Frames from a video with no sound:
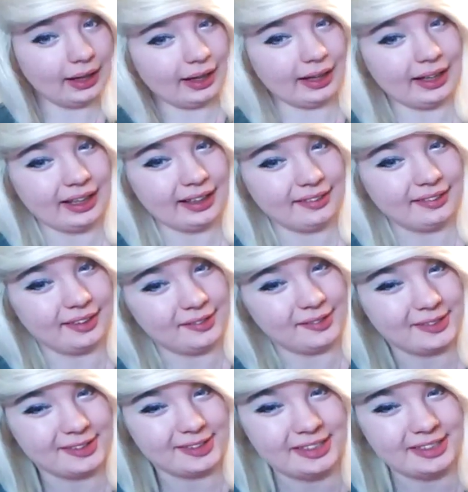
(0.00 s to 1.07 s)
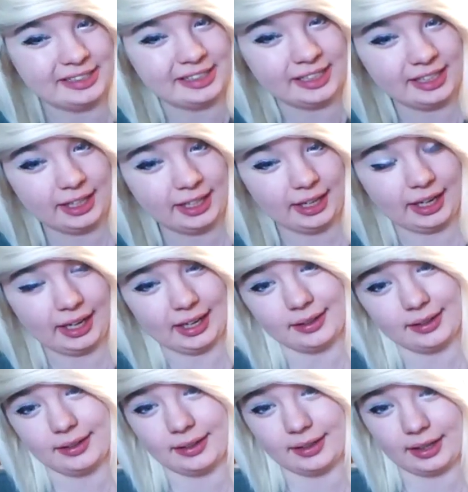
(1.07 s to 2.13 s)
Hi guys, ashymonGG here,
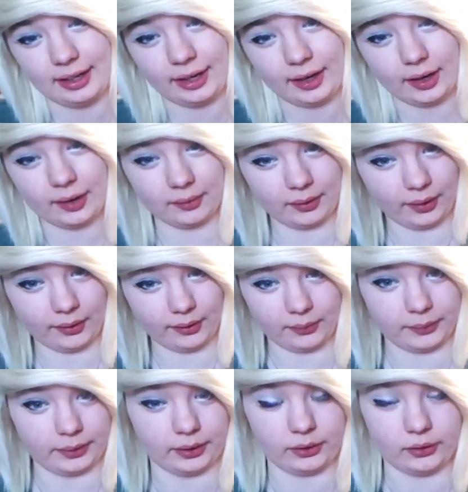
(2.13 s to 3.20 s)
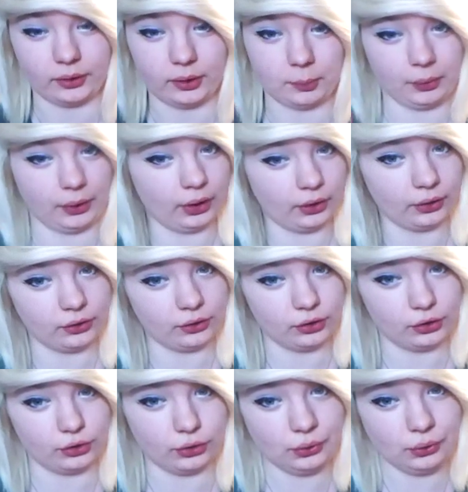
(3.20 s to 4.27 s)
and today I'm going to be doing part
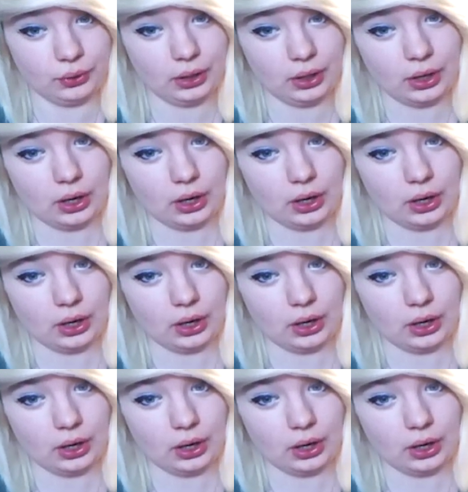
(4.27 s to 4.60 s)
2